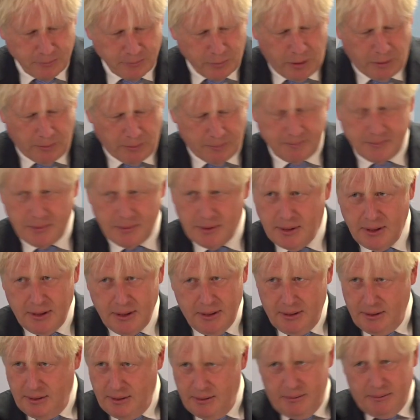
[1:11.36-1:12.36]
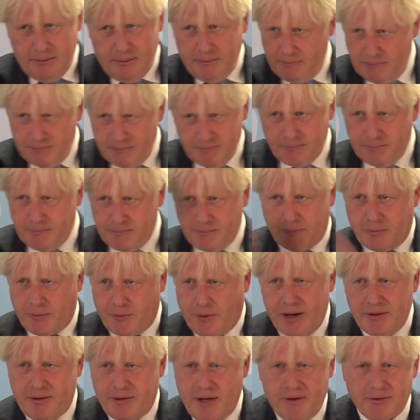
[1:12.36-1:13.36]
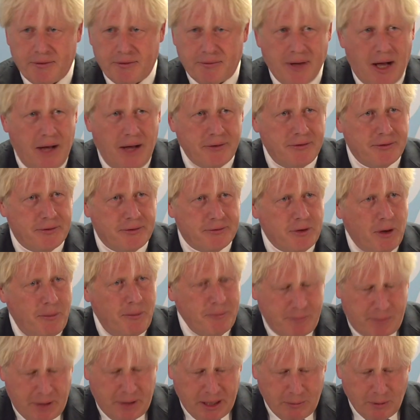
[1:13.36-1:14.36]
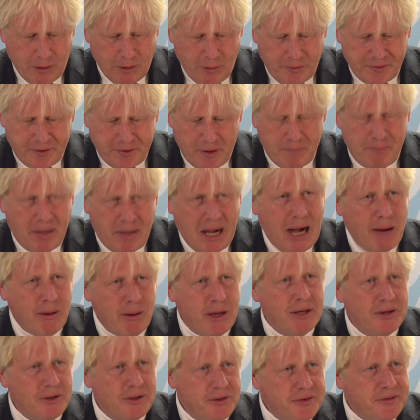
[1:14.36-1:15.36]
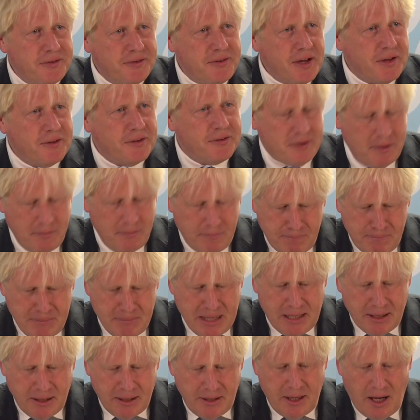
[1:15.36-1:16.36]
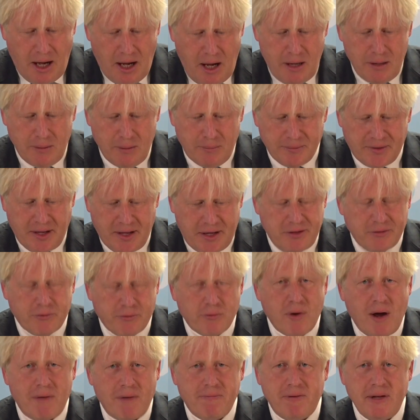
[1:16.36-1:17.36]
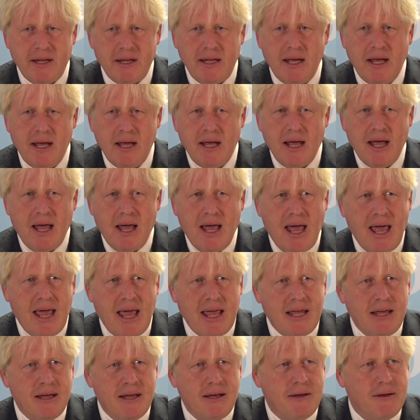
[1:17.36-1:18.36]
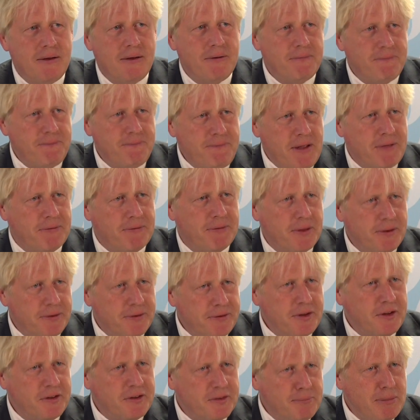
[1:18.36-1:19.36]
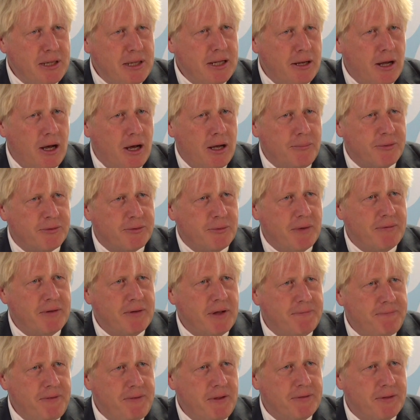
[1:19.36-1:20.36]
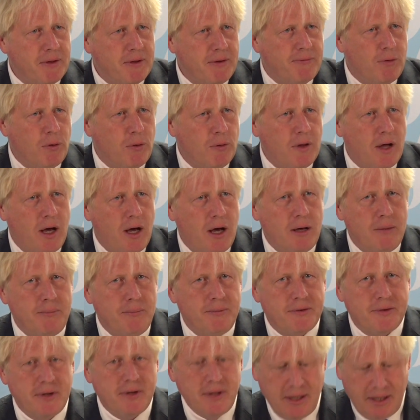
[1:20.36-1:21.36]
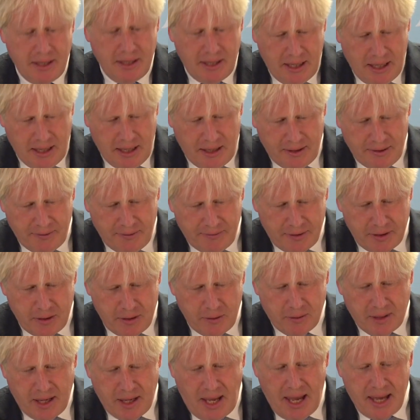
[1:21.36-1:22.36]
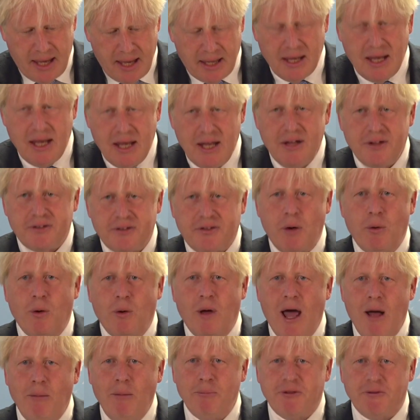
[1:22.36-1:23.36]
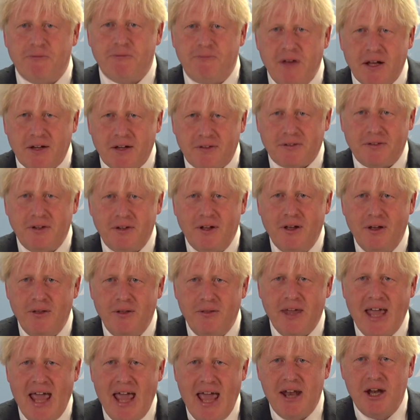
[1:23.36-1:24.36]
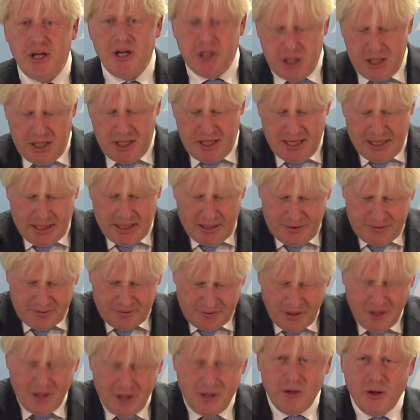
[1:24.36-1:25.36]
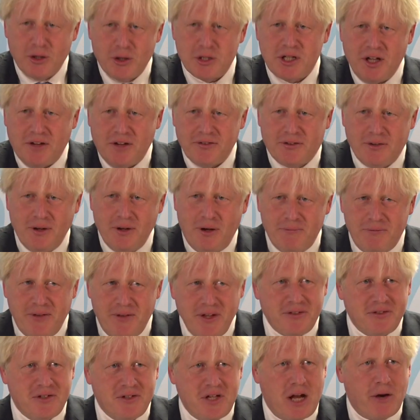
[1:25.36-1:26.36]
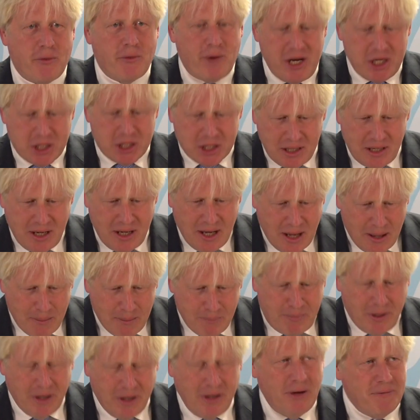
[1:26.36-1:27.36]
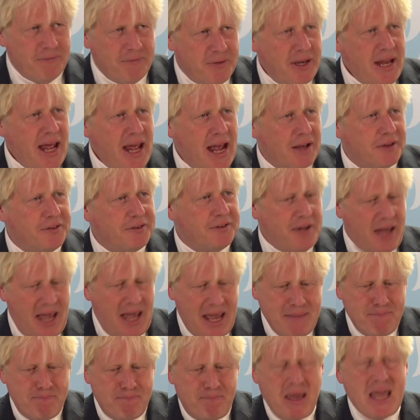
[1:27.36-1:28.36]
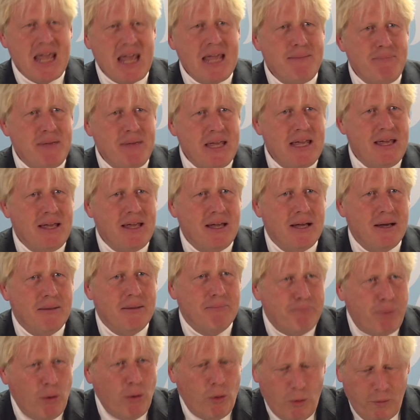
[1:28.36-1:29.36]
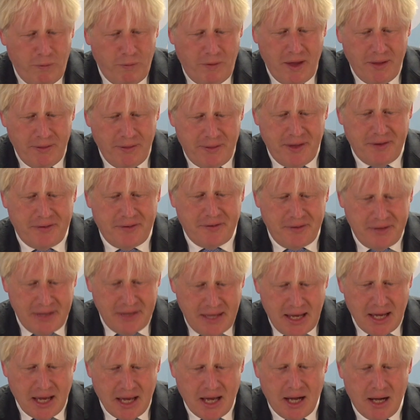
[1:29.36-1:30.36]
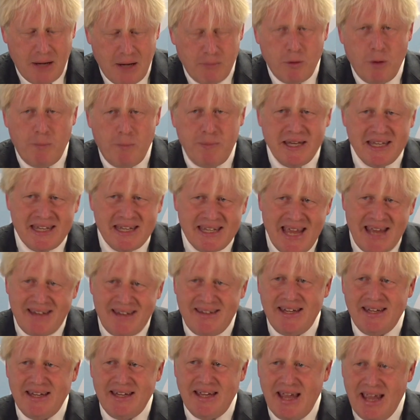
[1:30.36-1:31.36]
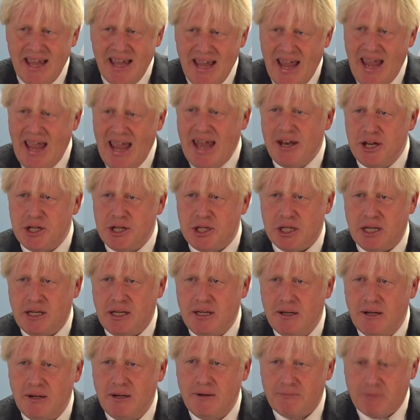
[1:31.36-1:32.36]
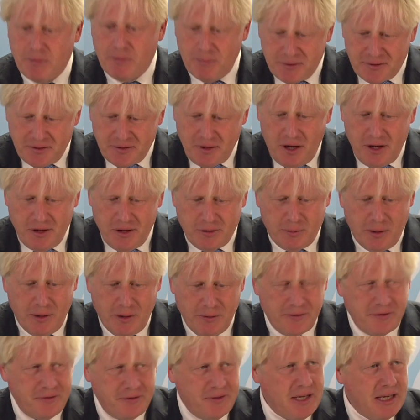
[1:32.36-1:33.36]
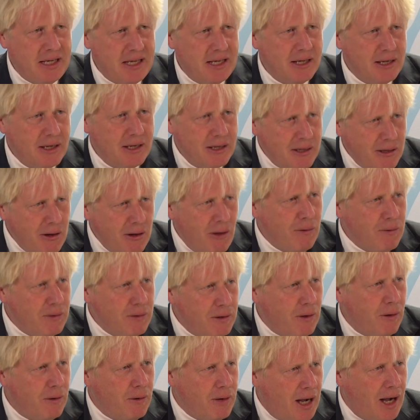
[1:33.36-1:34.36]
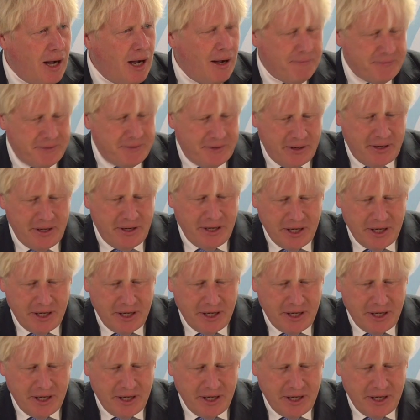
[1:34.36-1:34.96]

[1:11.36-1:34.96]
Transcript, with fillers: will create tens of thousands of jobs, but it will also power six million homes. That is roughly a fifth, six million homes, roughly a fifth of all the homes in the UK. So it will help to fix the energy needs, not just of this generation, but of the next. A baby born this year will be getting energy from Sizewell C long, long after